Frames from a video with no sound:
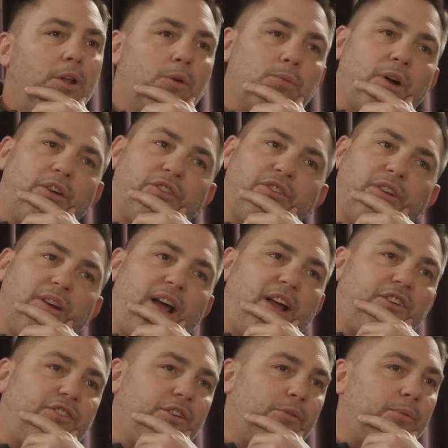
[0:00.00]
Russ and I
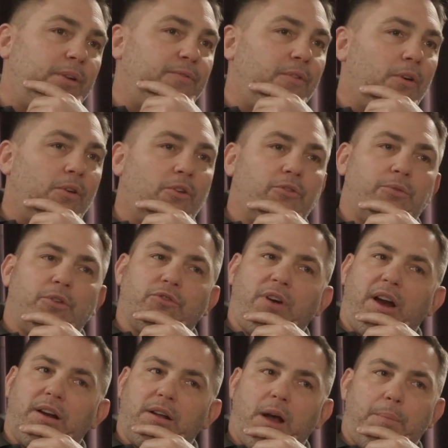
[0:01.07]
shared referrals. We
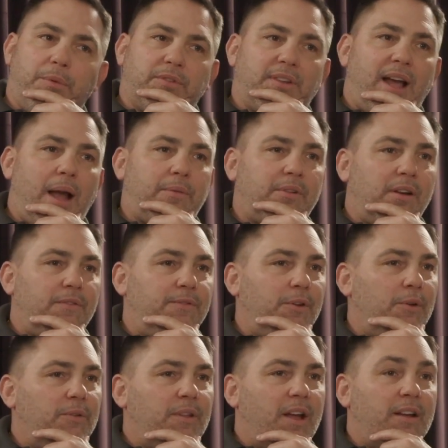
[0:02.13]
tried a couple times on a
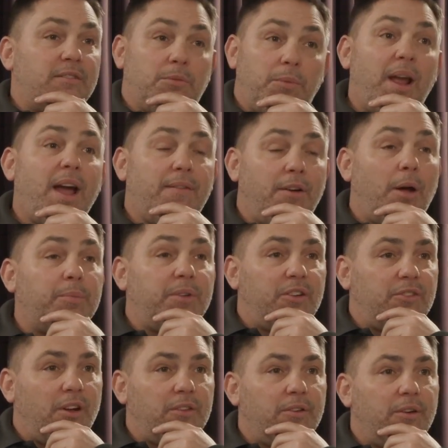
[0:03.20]
few things. We have helped
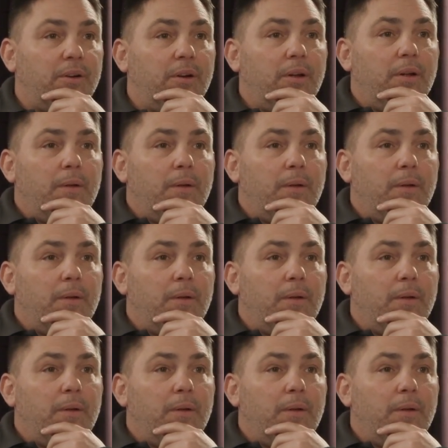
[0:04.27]
each other,